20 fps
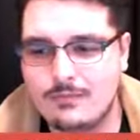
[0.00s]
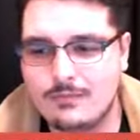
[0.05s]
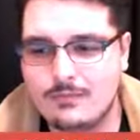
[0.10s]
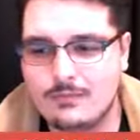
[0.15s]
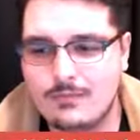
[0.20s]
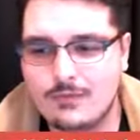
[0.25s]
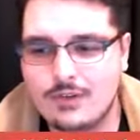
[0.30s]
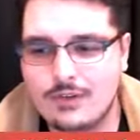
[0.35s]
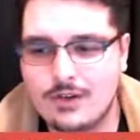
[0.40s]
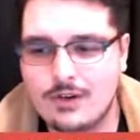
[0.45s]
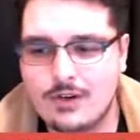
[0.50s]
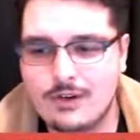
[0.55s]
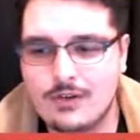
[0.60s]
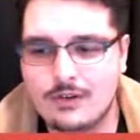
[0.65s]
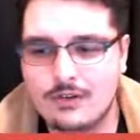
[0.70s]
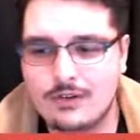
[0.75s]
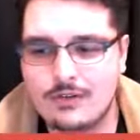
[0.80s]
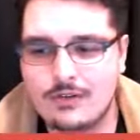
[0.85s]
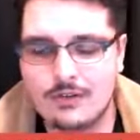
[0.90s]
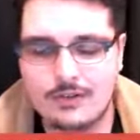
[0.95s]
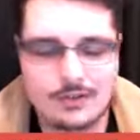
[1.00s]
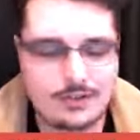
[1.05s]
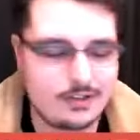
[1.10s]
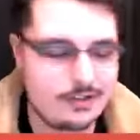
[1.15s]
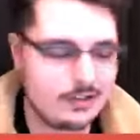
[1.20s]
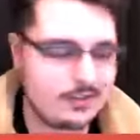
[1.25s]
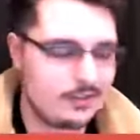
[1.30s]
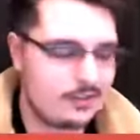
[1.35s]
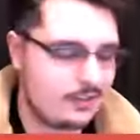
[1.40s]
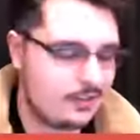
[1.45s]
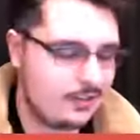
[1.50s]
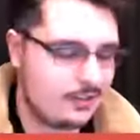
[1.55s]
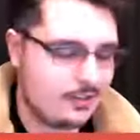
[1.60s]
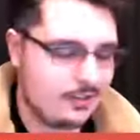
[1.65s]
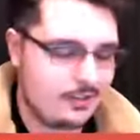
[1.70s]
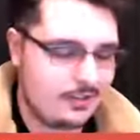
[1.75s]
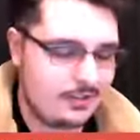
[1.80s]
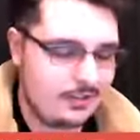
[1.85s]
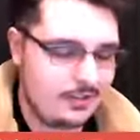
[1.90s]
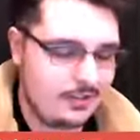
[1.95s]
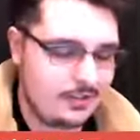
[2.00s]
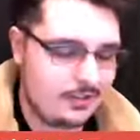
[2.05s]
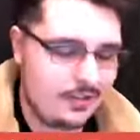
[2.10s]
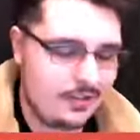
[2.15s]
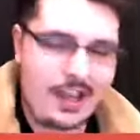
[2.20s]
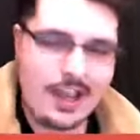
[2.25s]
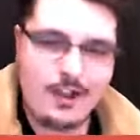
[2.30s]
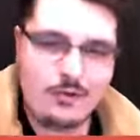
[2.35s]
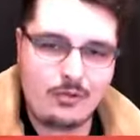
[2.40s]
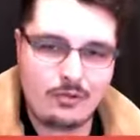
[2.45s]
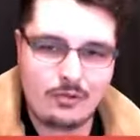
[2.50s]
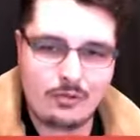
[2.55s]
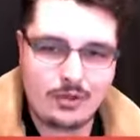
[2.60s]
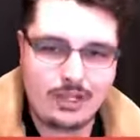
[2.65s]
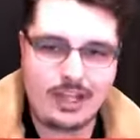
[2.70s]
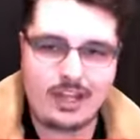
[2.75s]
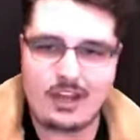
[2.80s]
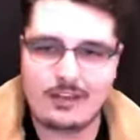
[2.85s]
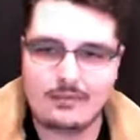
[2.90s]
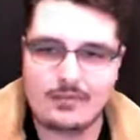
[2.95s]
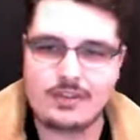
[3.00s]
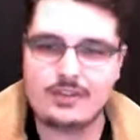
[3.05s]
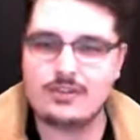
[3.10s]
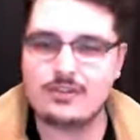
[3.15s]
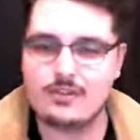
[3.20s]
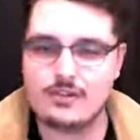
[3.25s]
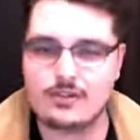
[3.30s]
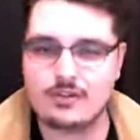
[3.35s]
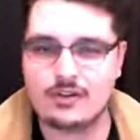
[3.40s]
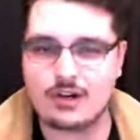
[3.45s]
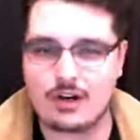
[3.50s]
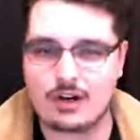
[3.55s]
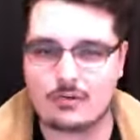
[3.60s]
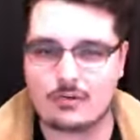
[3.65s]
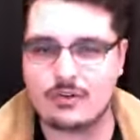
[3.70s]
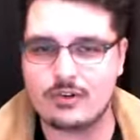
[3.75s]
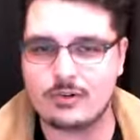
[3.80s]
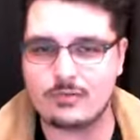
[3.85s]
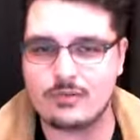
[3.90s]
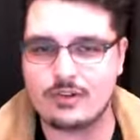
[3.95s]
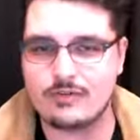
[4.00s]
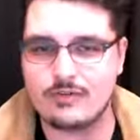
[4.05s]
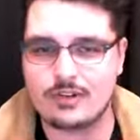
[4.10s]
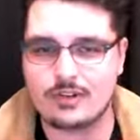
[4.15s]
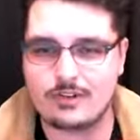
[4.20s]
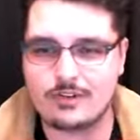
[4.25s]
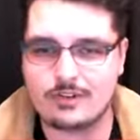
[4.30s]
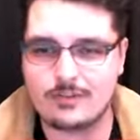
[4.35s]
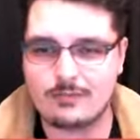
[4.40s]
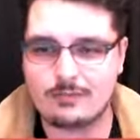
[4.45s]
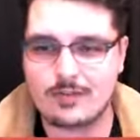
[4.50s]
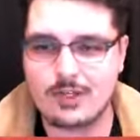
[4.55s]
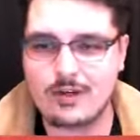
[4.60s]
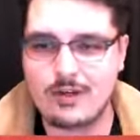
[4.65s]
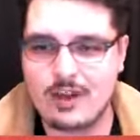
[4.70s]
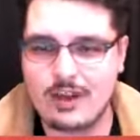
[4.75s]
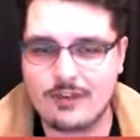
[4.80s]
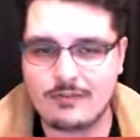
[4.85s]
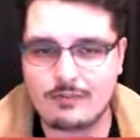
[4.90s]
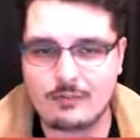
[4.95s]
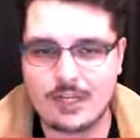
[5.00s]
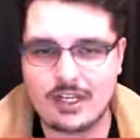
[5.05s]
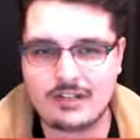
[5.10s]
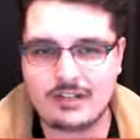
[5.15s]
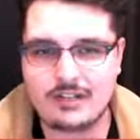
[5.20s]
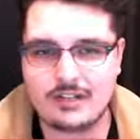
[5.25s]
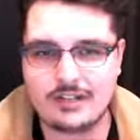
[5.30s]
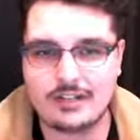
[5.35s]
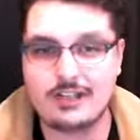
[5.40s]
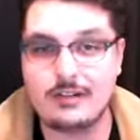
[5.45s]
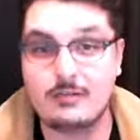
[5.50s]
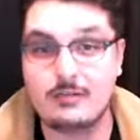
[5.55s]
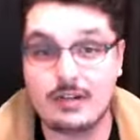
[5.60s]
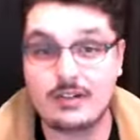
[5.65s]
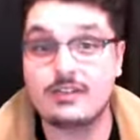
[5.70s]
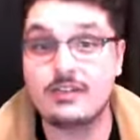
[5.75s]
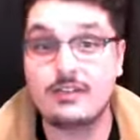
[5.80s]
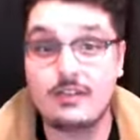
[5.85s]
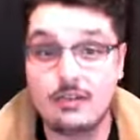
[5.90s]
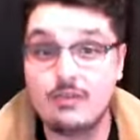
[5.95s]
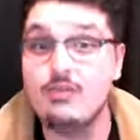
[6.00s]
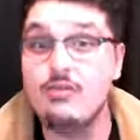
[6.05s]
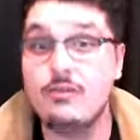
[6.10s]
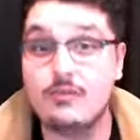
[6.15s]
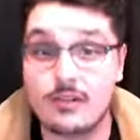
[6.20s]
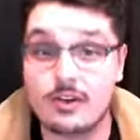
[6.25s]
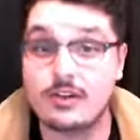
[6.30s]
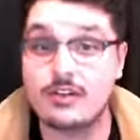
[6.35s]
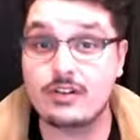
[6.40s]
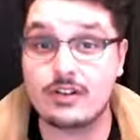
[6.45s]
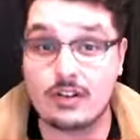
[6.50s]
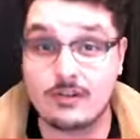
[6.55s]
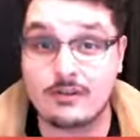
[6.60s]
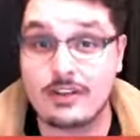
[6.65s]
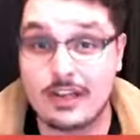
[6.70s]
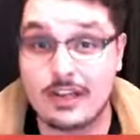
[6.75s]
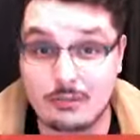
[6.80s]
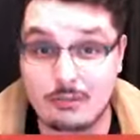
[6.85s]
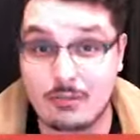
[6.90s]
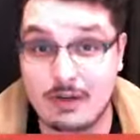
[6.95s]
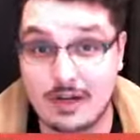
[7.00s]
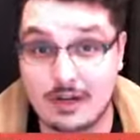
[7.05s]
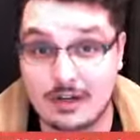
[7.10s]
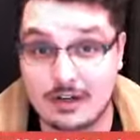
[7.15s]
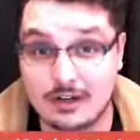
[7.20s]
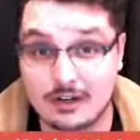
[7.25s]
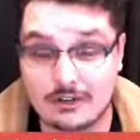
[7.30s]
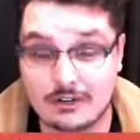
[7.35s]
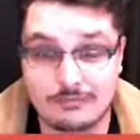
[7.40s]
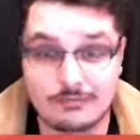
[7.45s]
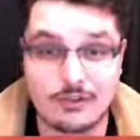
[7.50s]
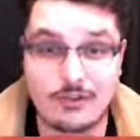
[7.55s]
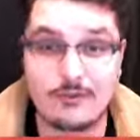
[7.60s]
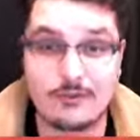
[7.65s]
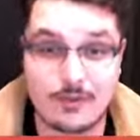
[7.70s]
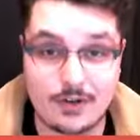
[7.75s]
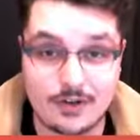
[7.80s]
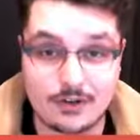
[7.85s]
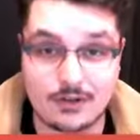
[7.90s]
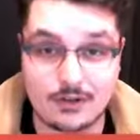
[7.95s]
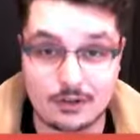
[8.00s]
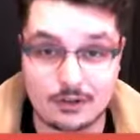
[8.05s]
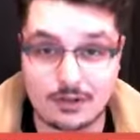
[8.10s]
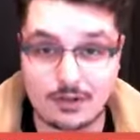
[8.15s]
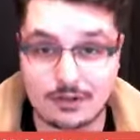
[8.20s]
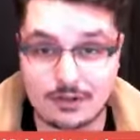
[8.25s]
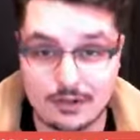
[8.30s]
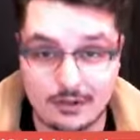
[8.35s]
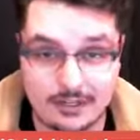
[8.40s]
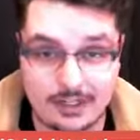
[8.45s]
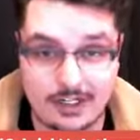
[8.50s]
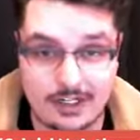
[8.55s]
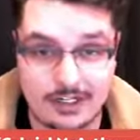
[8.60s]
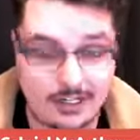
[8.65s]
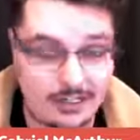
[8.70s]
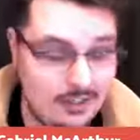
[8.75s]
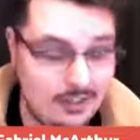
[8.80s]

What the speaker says: So now that we have these new Star Wars movies, you have basically what is a new version of the Empire, the First Order, okay?